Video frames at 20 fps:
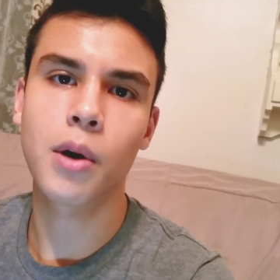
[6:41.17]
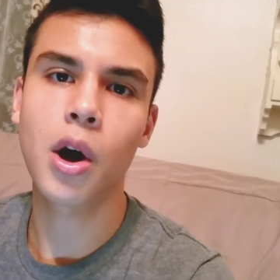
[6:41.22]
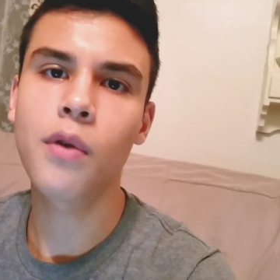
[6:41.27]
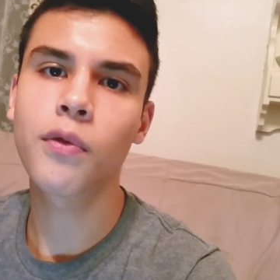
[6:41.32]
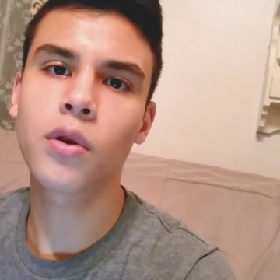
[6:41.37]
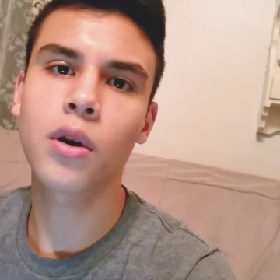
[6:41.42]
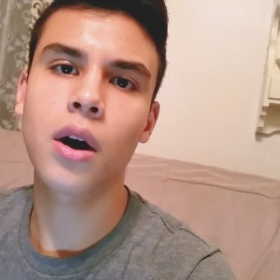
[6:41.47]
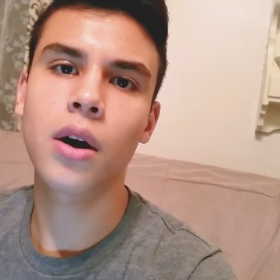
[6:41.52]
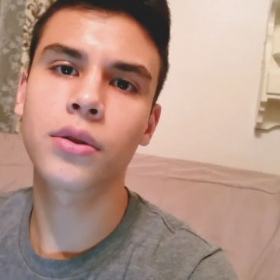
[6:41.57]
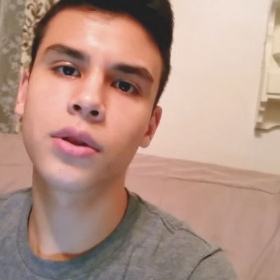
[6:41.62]

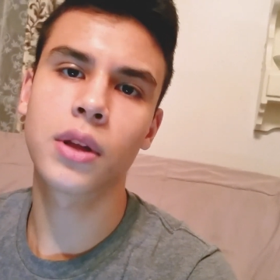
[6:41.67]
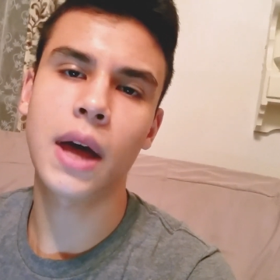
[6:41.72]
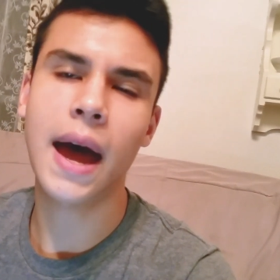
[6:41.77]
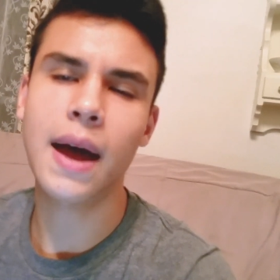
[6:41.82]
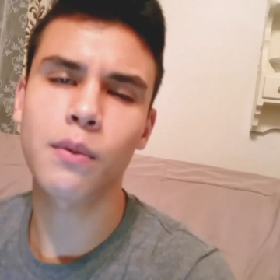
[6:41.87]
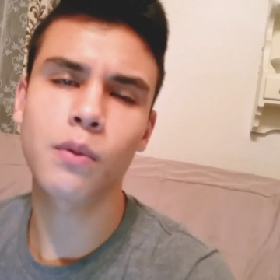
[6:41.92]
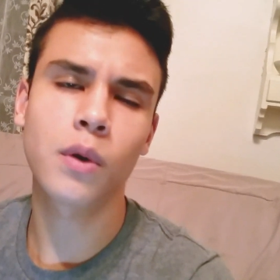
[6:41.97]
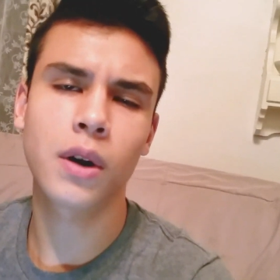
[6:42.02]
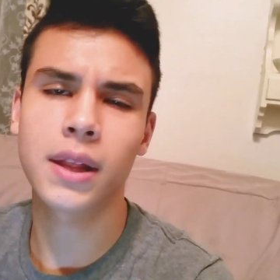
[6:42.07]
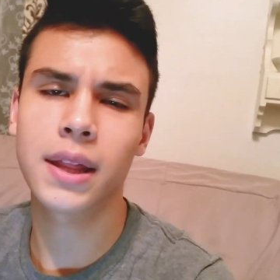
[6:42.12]
Overall,
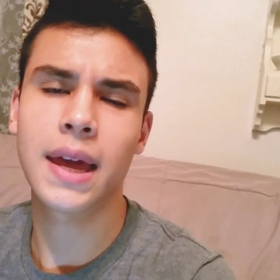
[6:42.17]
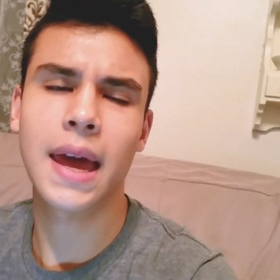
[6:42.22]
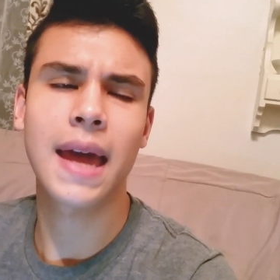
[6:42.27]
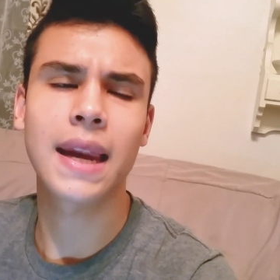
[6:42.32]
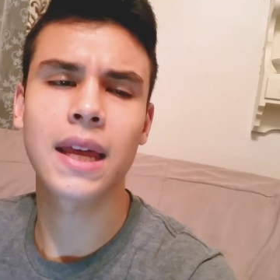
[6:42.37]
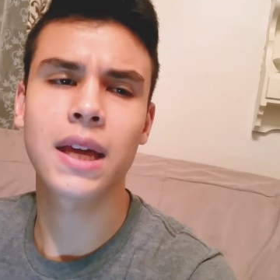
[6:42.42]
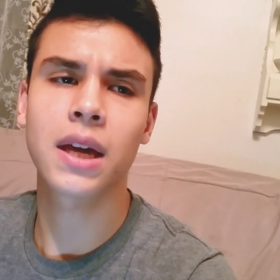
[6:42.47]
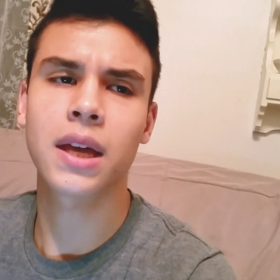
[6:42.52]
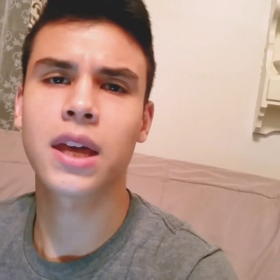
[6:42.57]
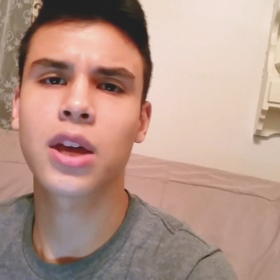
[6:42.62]
not really
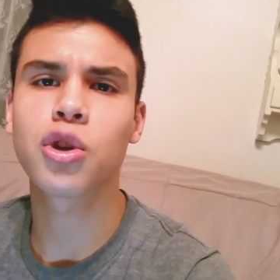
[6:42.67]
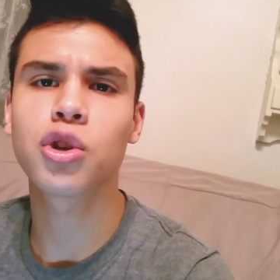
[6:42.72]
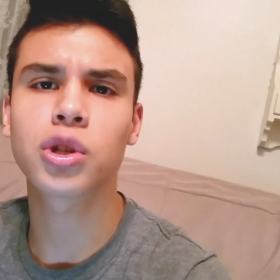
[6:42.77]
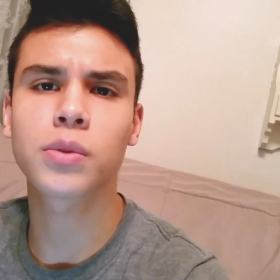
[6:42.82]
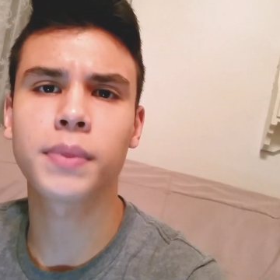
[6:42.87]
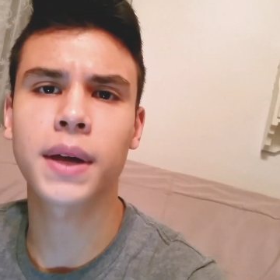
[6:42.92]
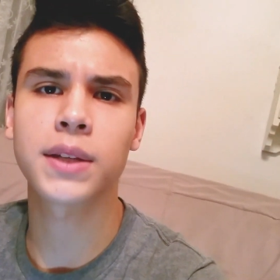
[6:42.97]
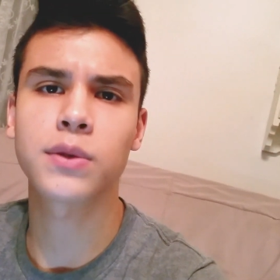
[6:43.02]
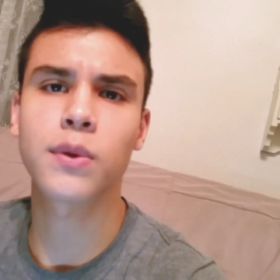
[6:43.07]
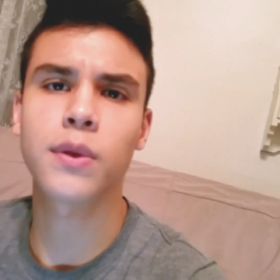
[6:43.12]
any huge
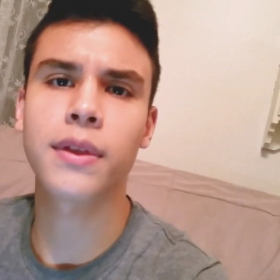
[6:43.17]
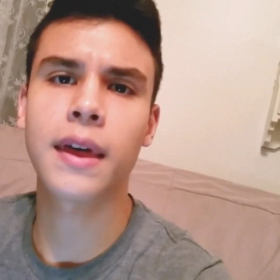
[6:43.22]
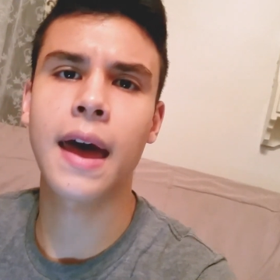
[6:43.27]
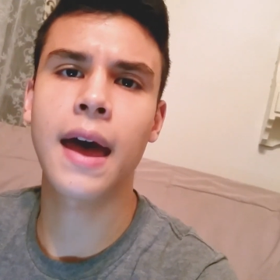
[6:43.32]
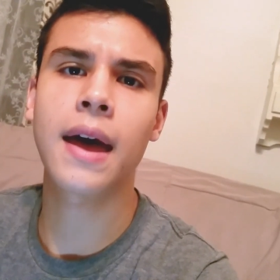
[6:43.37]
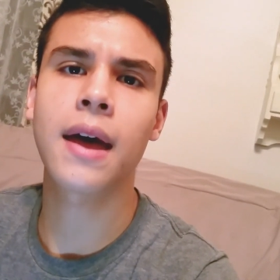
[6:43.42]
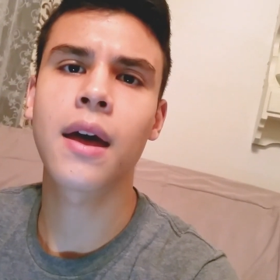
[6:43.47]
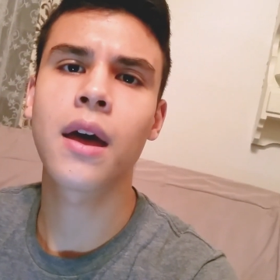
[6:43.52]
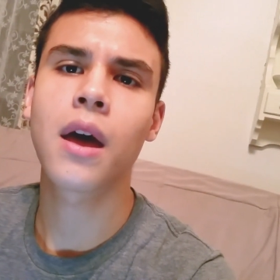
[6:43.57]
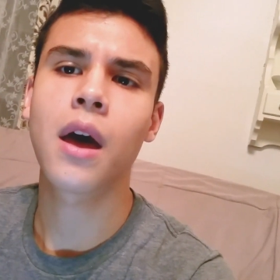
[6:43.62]
complaints with
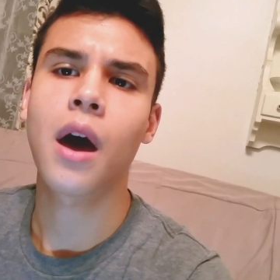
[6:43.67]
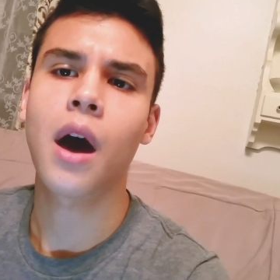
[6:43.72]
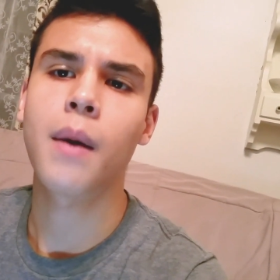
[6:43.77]
that.